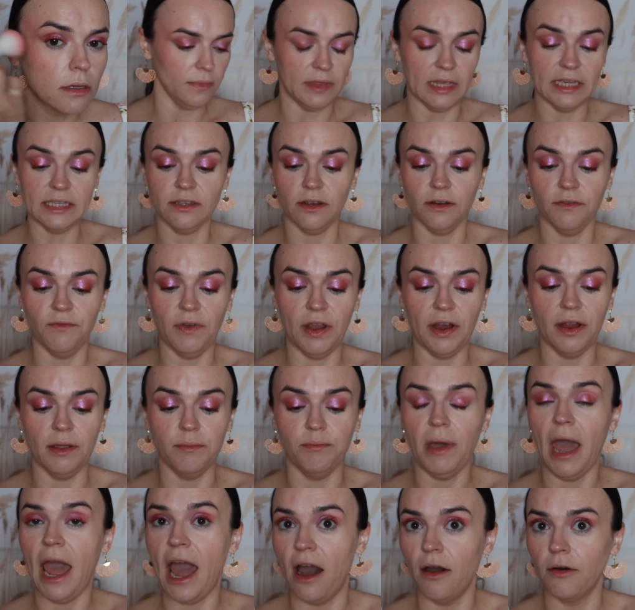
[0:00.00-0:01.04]
These are very
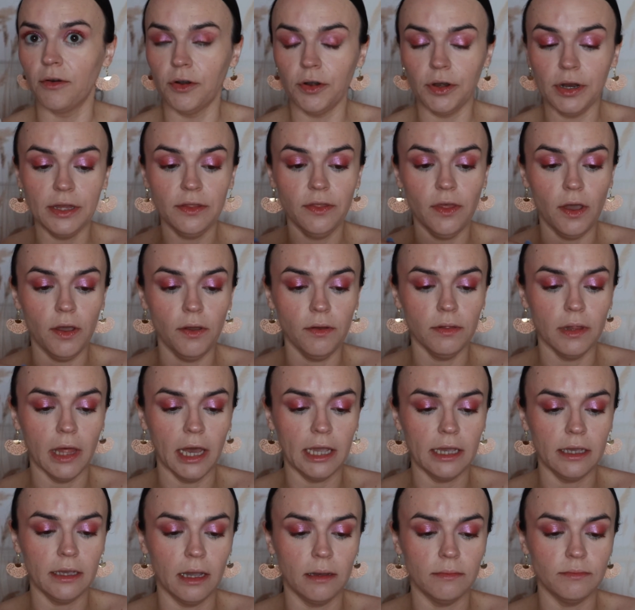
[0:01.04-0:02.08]
powdery though,
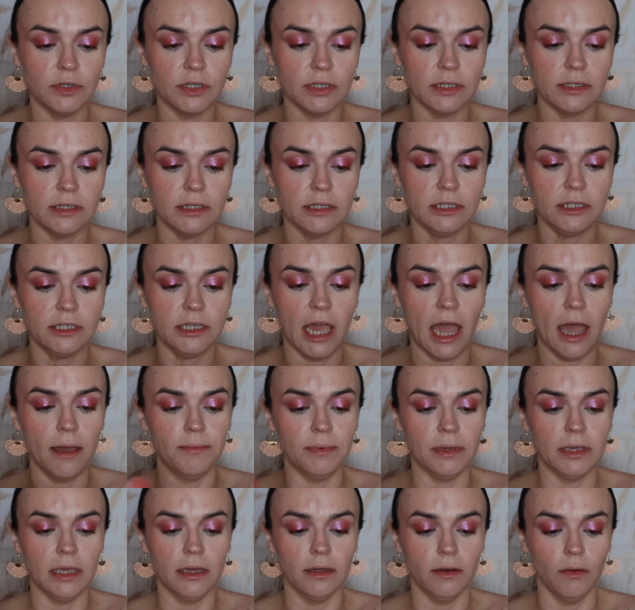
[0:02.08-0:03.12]
like I'm just
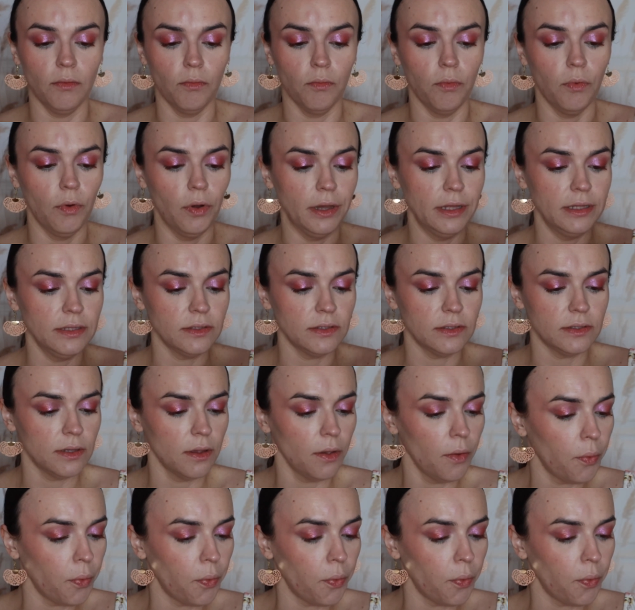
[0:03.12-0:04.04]
tapping in once